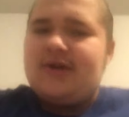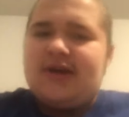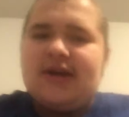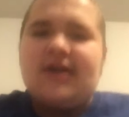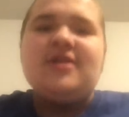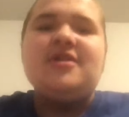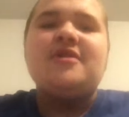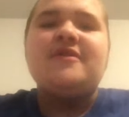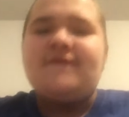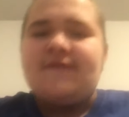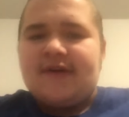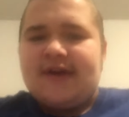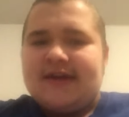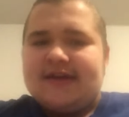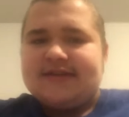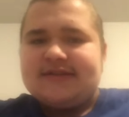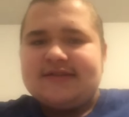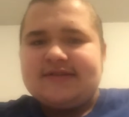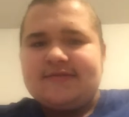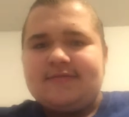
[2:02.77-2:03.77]
get in your
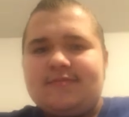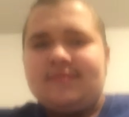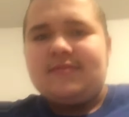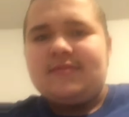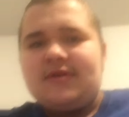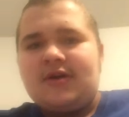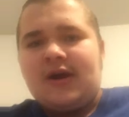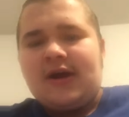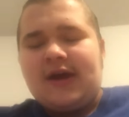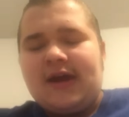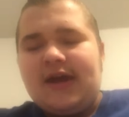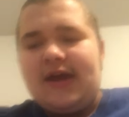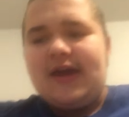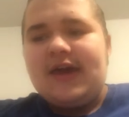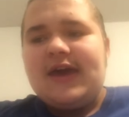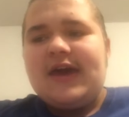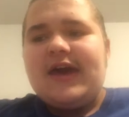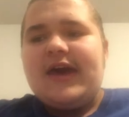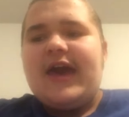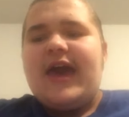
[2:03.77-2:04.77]
face. Alright?
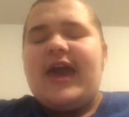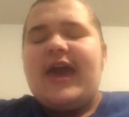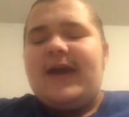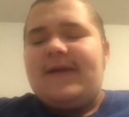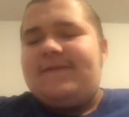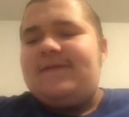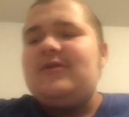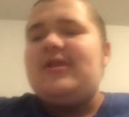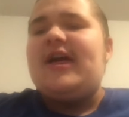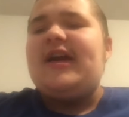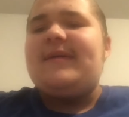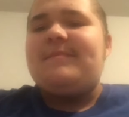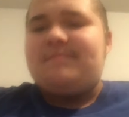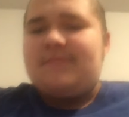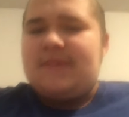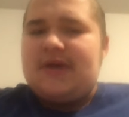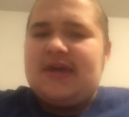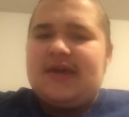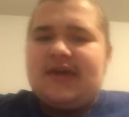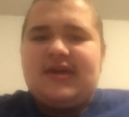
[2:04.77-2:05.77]
If you're like
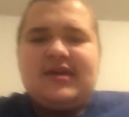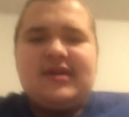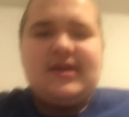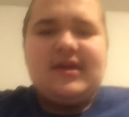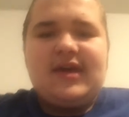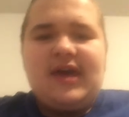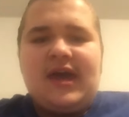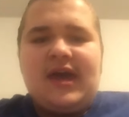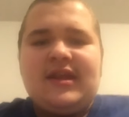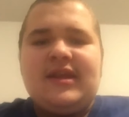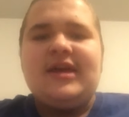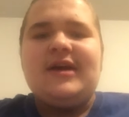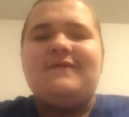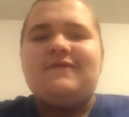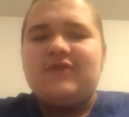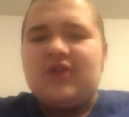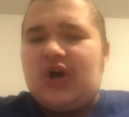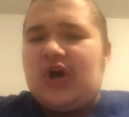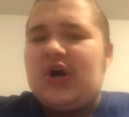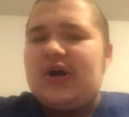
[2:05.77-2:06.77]
me and you have
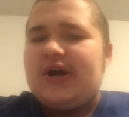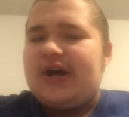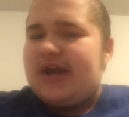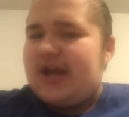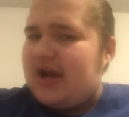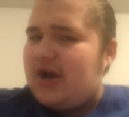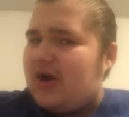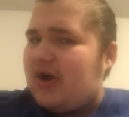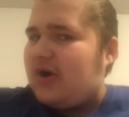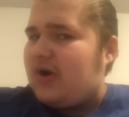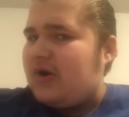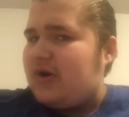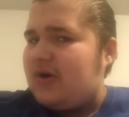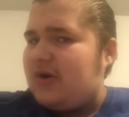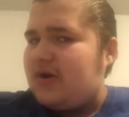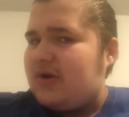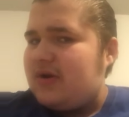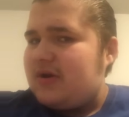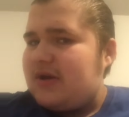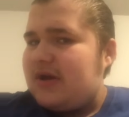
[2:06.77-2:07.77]
long hair
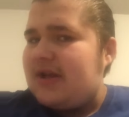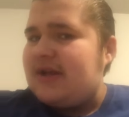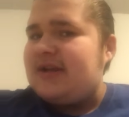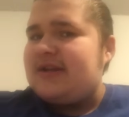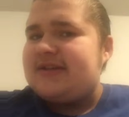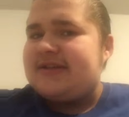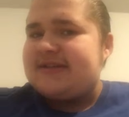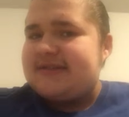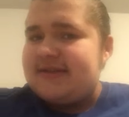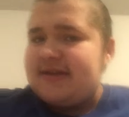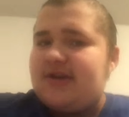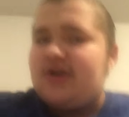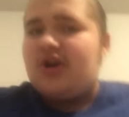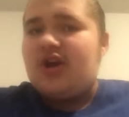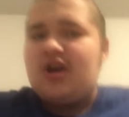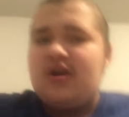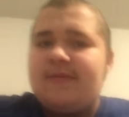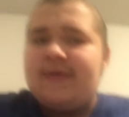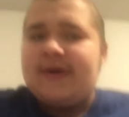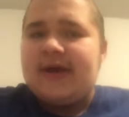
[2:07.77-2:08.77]
and you slick your
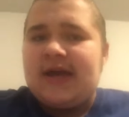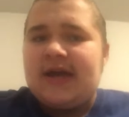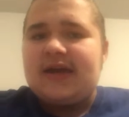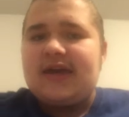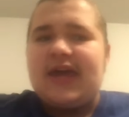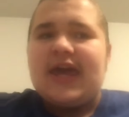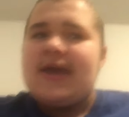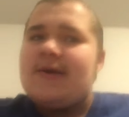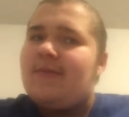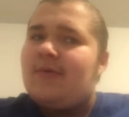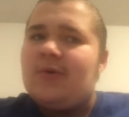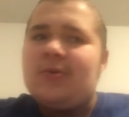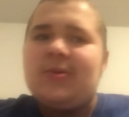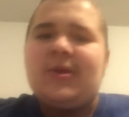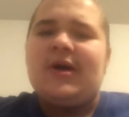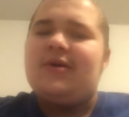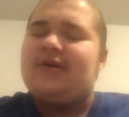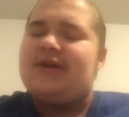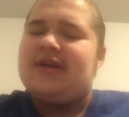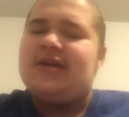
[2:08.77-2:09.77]
hair back, it will
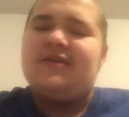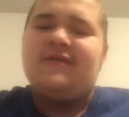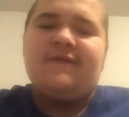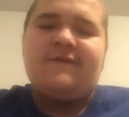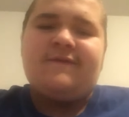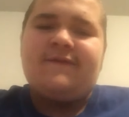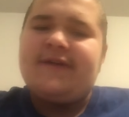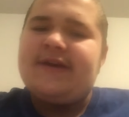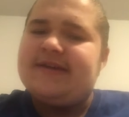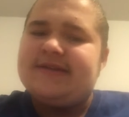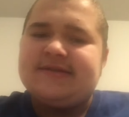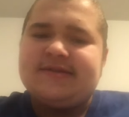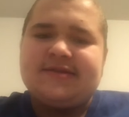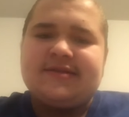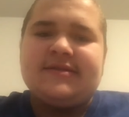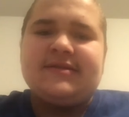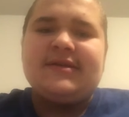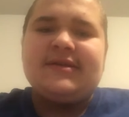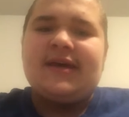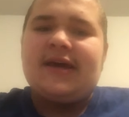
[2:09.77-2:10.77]
not get in your face
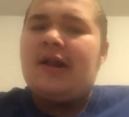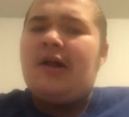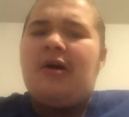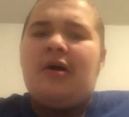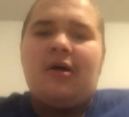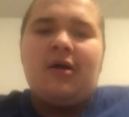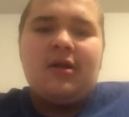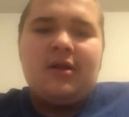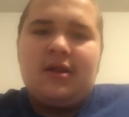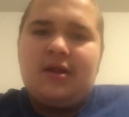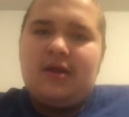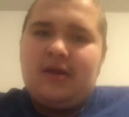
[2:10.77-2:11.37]
at all.